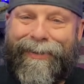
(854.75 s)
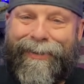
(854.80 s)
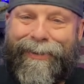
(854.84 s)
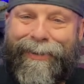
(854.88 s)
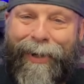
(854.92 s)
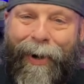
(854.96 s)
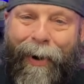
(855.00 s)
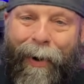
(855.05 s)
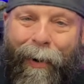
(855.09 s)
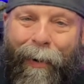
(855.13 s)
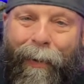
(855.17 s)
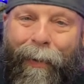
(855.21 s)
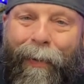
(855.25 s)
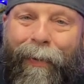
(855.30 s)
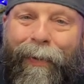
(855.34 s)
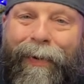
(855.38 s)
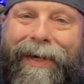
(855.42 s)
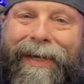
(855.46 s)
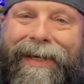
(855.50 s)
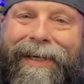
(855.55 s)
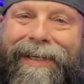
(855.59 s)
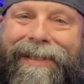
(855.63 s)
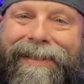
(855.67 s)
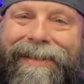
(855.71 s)

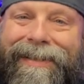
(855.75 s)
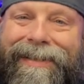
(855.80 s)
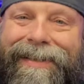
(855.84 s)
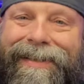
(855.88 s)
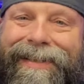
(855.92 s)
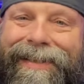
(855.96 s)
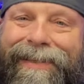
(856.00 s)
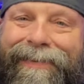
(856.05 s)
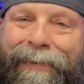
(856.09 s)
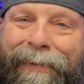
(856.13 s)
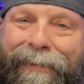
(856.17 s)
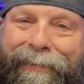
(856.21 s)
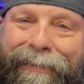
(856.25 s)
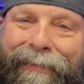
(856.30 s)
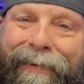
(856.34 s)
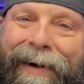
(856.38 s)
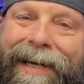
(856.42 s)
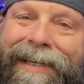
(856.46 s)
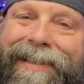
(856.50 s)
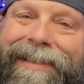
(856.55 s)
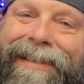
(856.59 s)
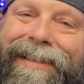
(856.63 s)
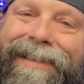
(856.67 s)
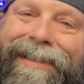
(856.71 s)
toys
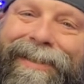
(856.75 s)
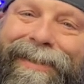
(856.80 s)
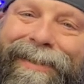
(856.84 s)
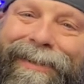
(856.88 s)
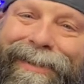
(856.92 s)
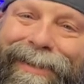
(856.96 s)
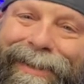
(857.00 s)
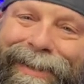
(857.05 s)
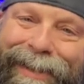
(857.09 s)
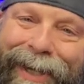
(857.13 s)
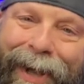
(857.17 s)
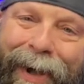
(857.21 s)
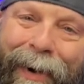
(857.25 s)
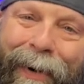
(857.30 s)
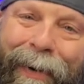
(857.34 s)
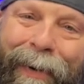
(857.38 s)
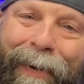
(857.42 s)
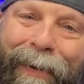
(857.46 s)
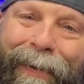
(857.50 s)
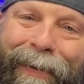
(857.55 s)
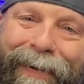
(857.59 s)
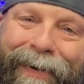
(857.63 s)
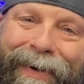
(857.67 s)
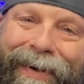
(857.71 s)
refreshes your
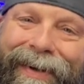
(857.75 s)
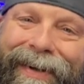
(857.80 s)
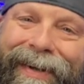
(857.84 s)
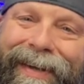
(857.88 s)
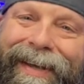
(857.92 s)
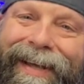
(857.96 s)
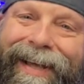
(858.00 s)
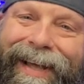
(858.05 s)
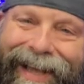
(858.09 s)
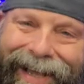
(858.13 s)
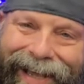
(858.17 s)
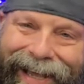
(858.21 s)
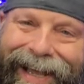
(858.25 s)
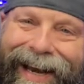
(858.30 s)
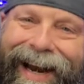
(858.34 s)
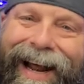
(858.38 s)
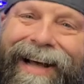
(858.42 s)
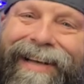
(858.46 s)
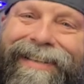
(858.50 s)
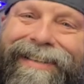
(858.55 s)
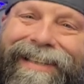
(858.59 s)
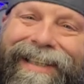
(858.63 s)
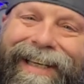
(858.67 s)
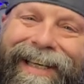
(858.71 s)
soul, and
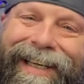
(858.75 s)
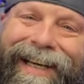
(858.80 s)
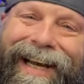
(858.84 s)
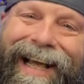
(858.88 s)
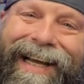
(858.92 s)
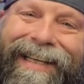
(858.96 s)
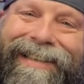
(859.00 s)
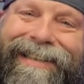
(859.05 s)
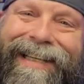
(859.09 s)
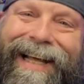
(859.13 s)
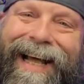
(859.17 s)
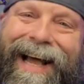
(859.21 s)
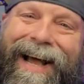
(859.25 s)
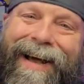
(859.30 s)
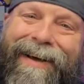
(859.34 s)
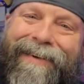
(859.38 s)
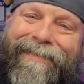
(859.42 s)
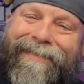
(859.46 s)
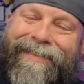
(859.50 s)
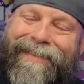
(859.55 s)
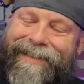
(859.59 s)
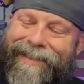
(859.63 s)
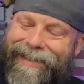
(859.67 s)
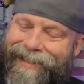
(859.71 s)
I'll see you next
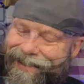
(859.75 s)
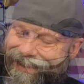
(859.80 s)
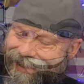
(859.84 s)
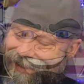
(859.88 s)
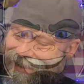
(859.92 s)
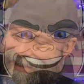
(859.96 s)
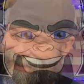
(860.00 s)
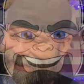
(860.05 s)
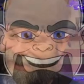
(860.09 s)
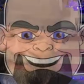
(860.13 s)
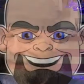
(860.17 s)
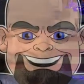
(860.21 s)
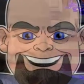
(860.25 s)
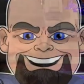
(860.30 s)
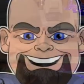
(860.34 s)
time.